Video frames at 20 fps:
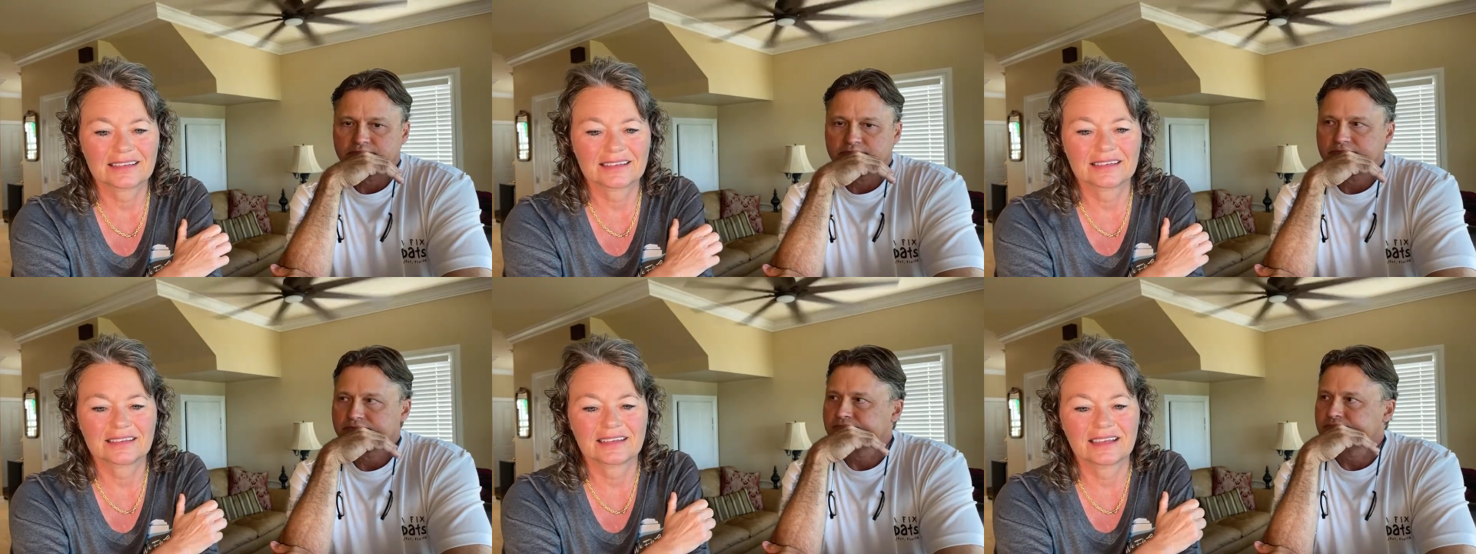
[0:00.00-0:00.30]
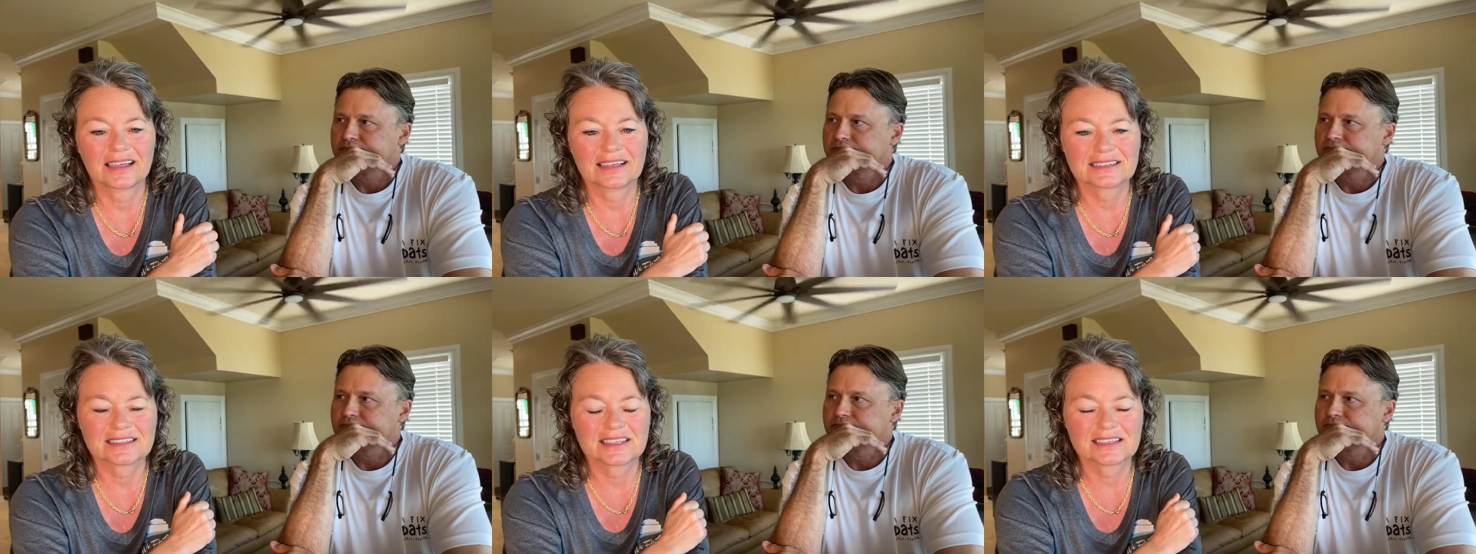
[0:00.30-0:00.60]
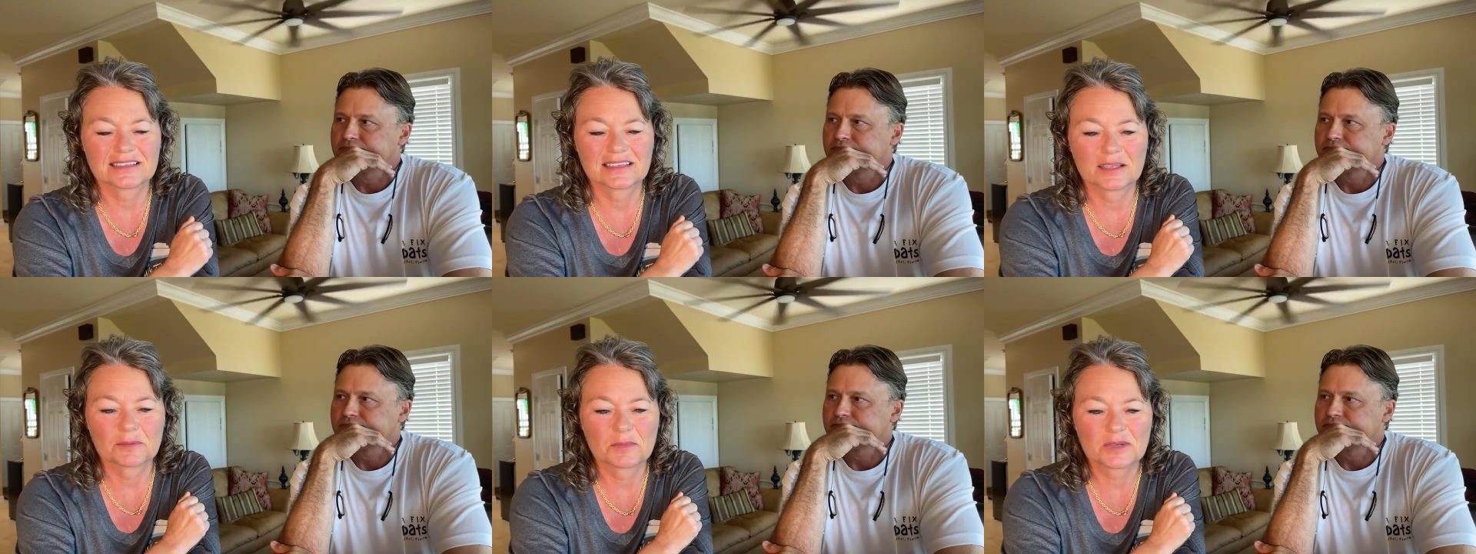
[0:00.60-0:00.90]
Speaker 1: nice.
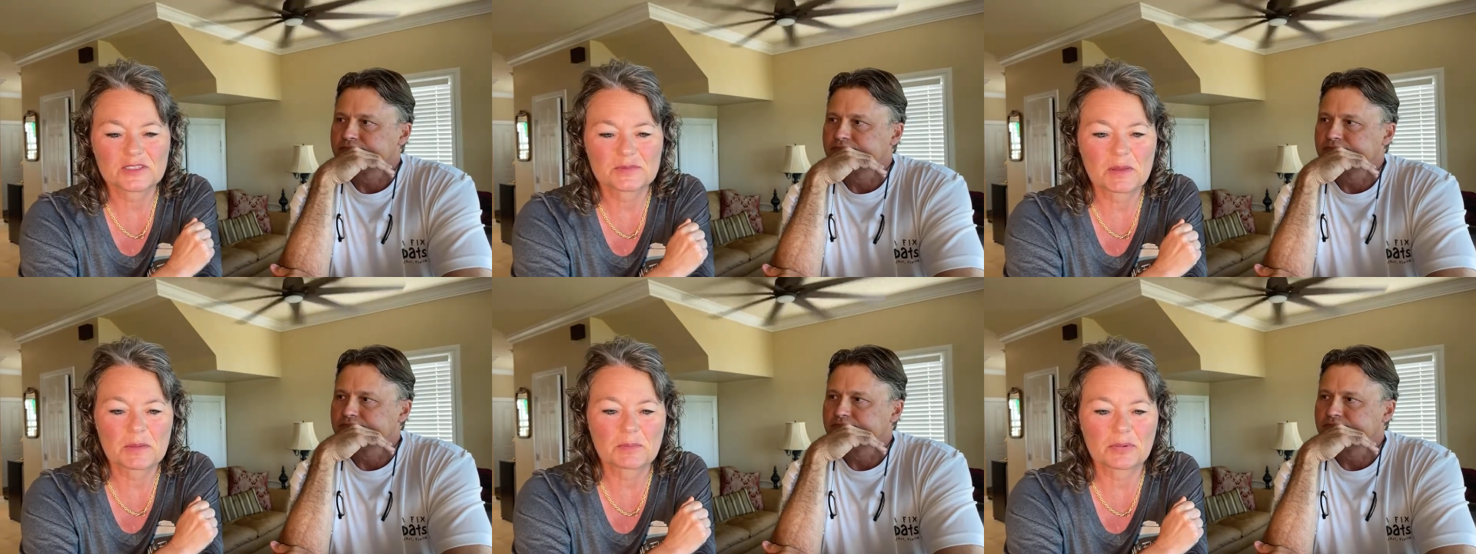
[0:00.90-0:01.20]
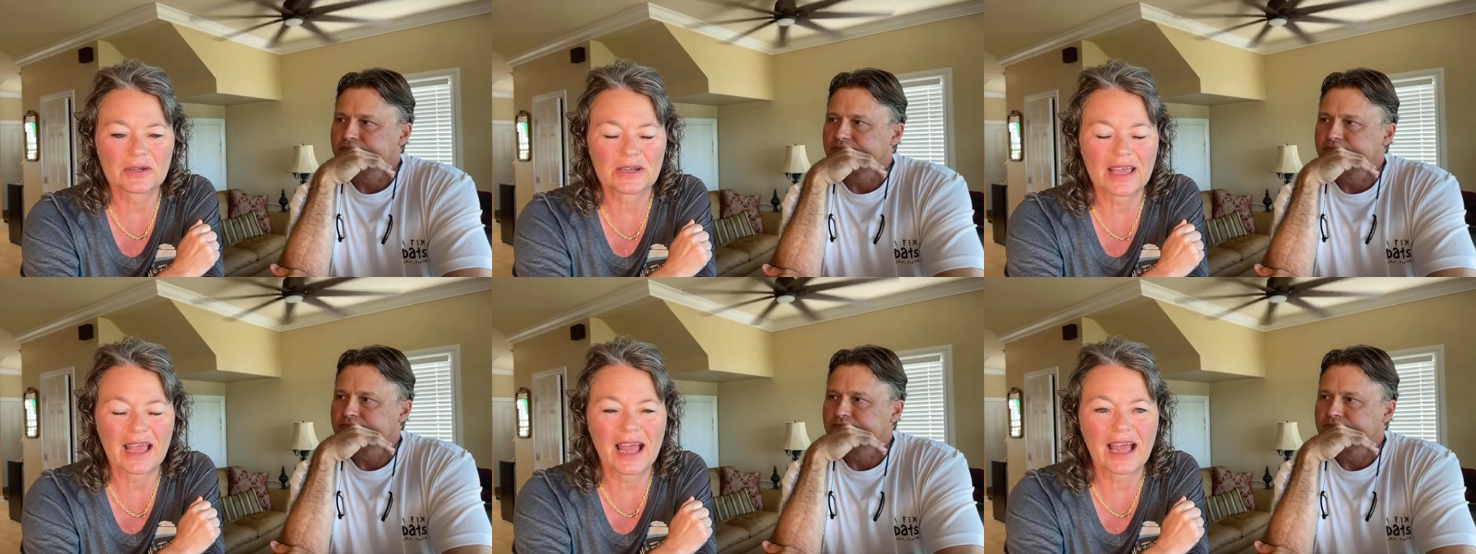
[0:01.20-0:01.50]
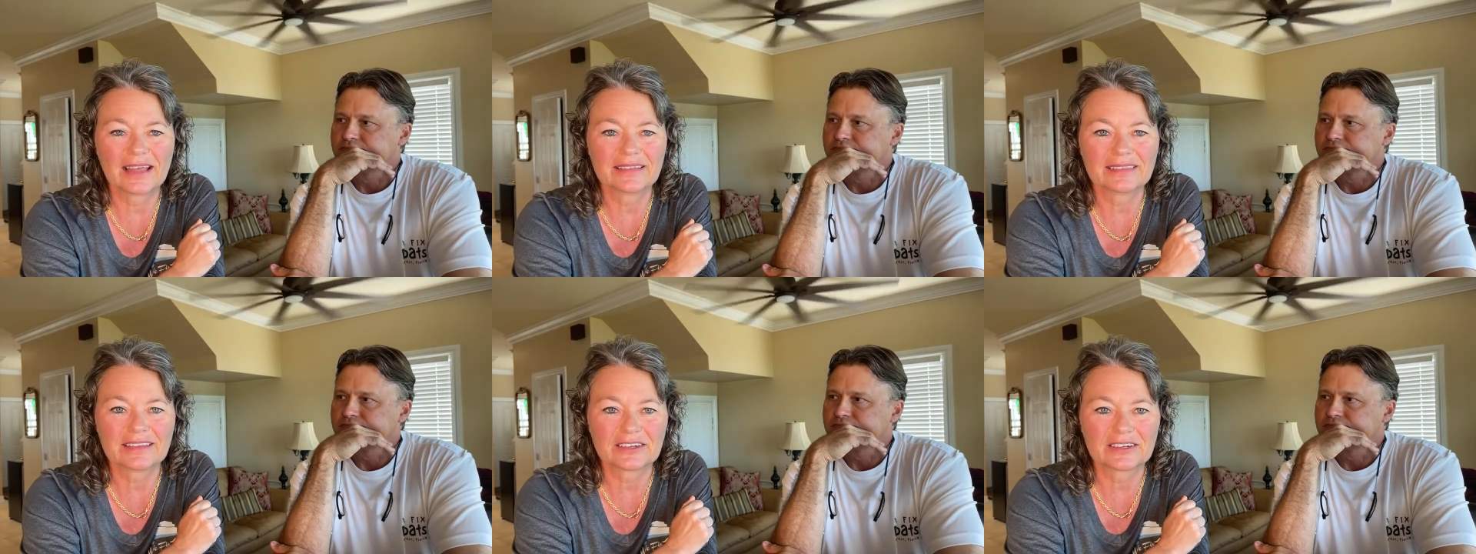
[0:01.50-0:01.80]
It must be pretty hot
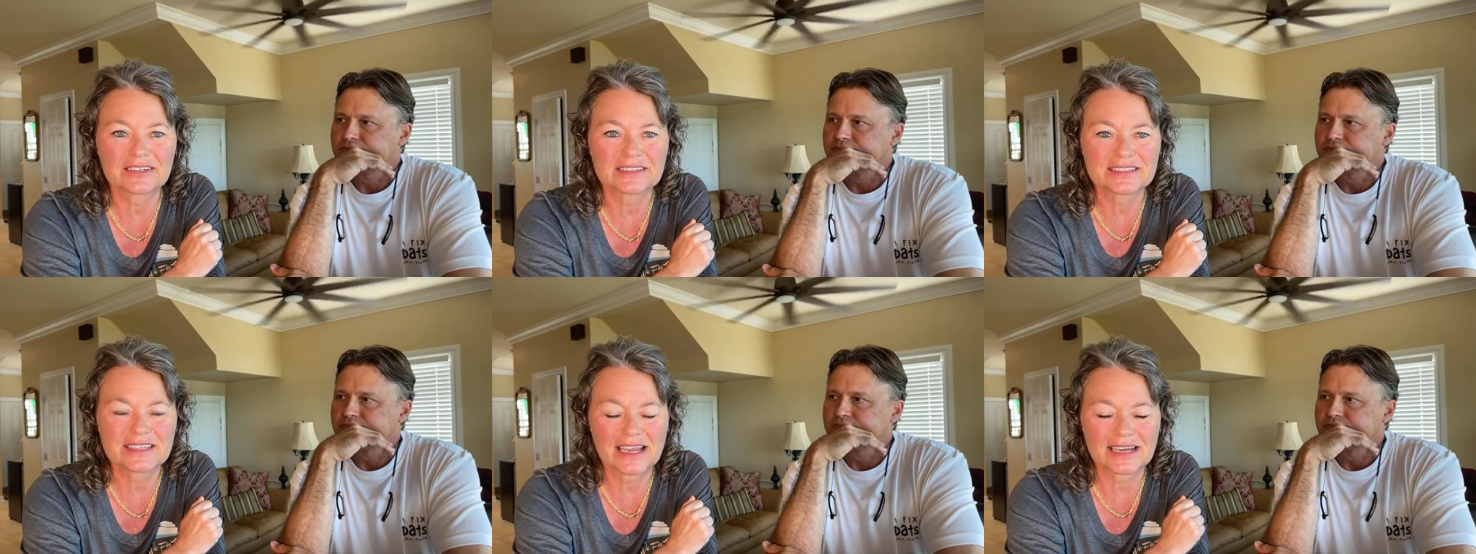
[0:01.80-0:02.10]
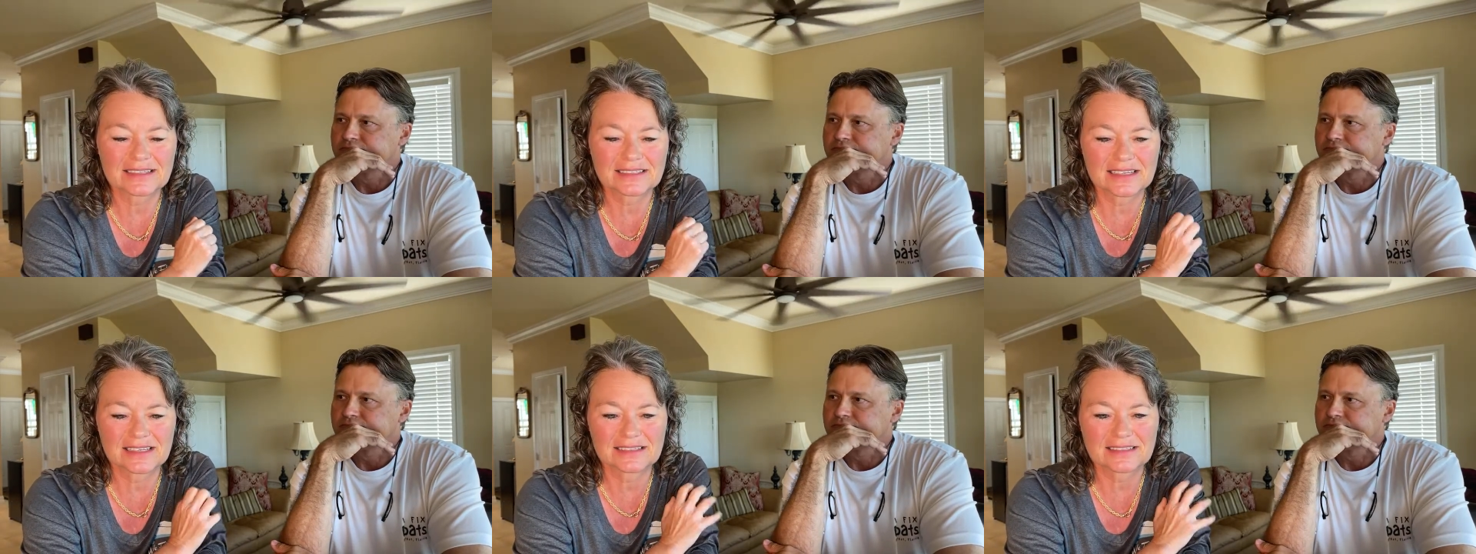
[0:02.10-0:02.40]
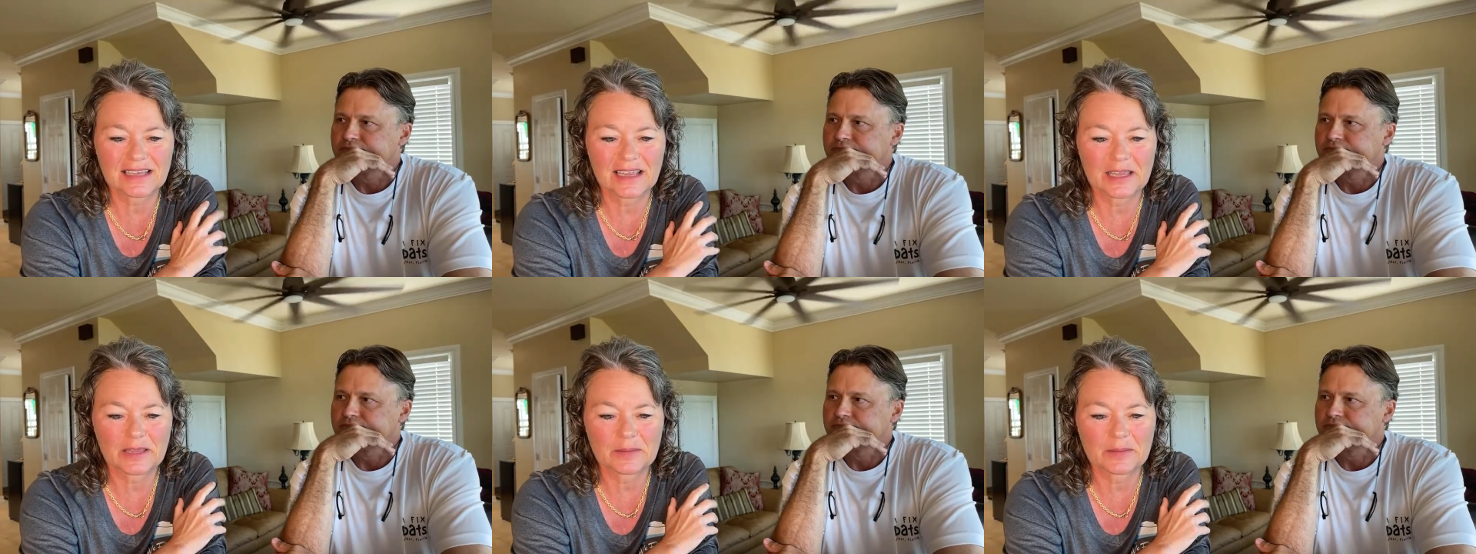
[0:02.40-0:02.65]
there in Texas, I